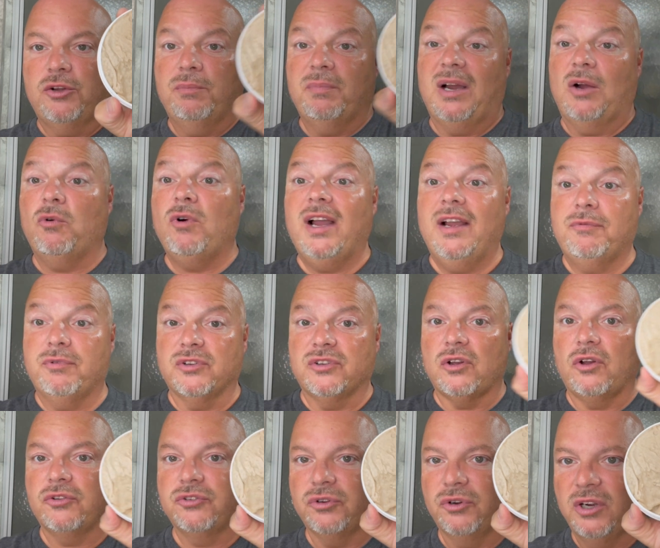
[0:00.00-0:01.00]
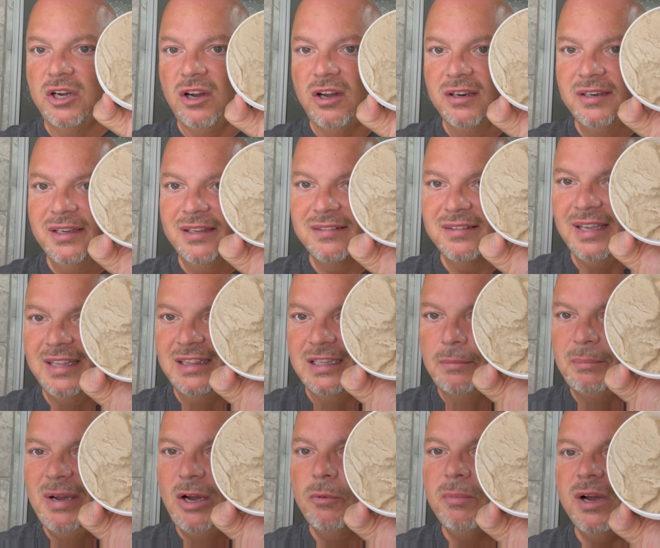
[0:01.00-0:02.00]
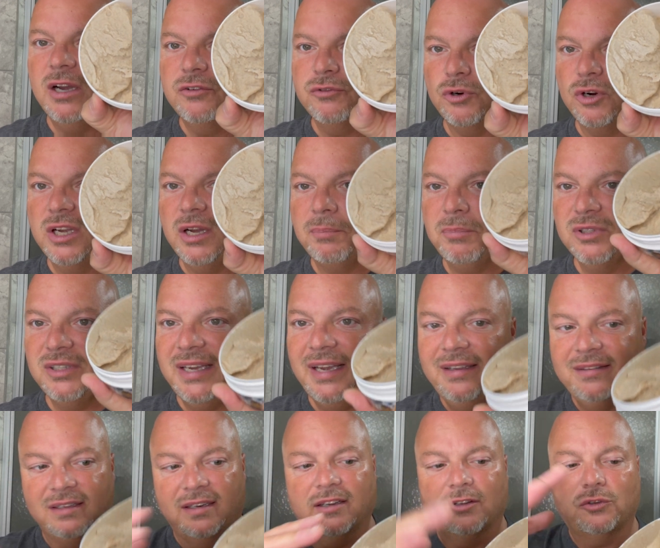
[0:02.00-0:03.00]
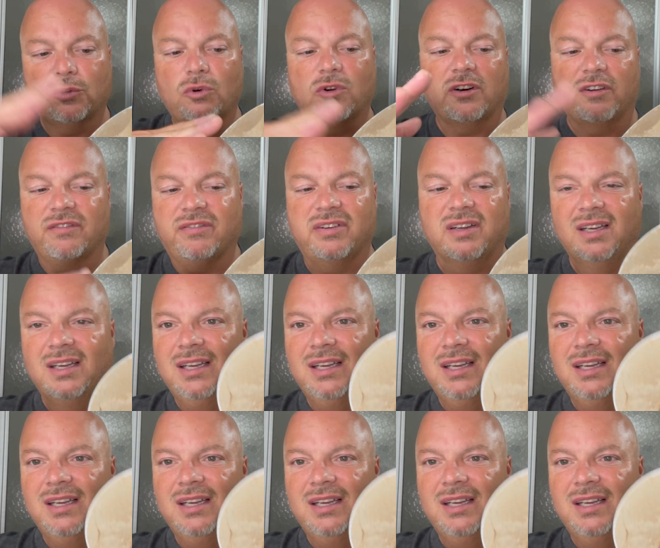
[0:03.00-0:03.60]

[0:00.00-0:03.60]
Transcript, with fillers: My wife was also gone. It sat in the mailbox for a couple days, and it sort of